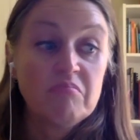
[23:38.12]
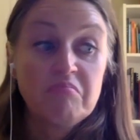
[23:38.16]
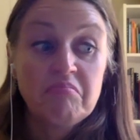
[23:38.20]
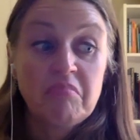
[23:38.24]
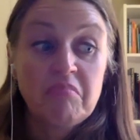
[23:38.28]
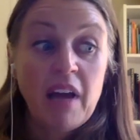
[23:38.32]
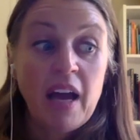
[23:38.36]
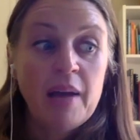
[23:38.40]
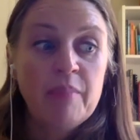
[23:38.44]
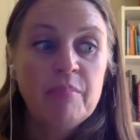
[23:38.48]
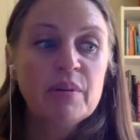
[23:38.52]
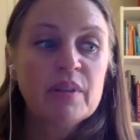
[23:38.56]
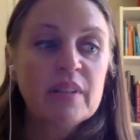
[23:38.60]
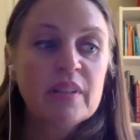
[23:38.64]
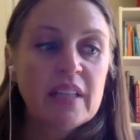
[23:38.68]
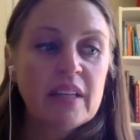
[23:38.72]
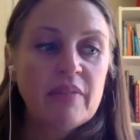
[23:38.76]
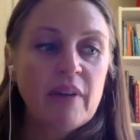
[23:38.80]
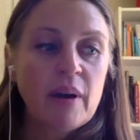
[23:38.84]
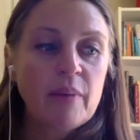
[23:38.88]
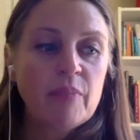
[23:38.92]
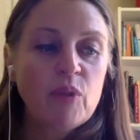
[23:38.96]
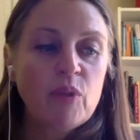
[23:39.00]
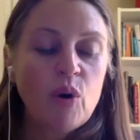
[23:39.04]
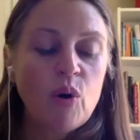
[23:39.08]
I believe
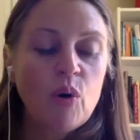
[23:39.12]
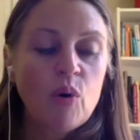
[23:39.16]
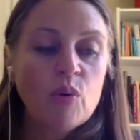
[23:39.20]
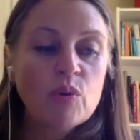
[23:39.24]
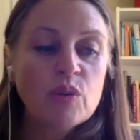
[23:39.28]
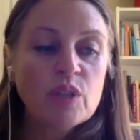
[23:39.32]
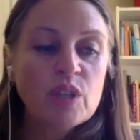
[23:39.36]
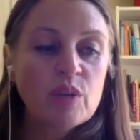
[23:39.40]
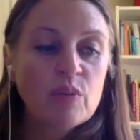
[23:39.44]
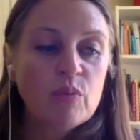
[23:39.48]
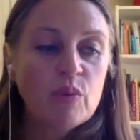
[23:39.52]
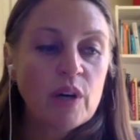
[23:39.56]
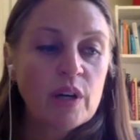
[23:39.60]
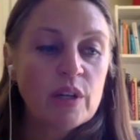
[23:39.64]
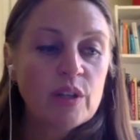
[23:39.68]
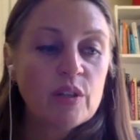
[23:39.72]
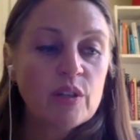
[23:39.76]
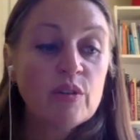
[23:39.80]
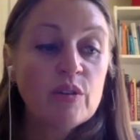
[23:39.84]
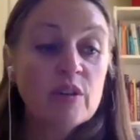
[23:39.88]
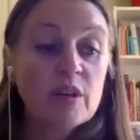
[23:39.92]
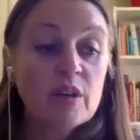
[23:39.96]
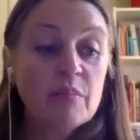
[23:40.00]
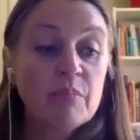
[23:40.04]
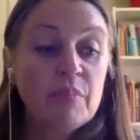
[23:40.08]
I'm the only one who
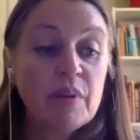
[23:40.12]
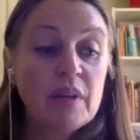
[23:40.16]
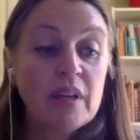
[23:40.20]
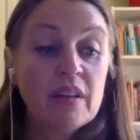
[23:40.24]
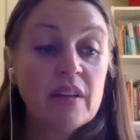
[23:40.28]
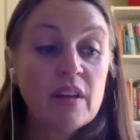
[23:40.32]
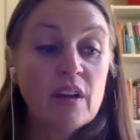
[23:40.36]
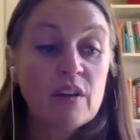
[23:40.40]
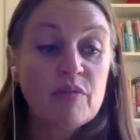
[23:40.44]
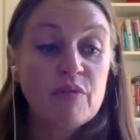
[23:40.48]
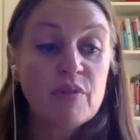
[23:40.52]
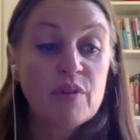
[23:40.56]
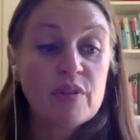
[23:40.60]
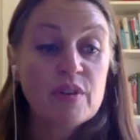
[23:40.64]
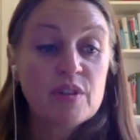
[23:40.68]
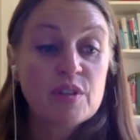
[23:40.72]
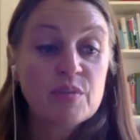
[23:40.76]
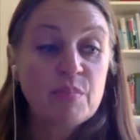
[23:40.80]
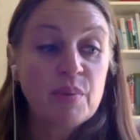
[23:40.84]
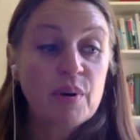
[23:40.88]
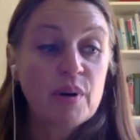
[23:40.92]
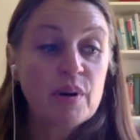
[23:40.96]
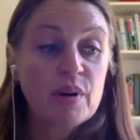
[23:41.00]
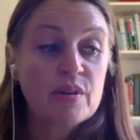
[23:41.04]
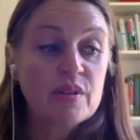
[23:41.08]
can be there for this
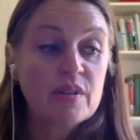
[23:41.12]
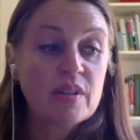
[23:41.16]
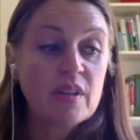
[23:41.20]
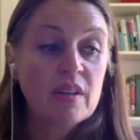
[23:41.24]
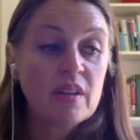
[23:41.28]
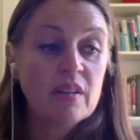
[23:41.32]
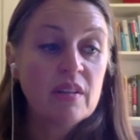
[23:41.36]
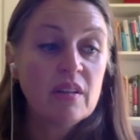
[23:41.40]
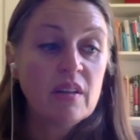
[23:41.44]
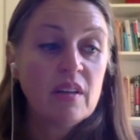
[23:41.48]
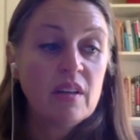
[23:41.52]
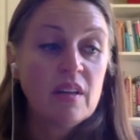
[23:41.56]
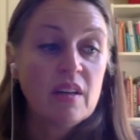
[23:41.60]
person.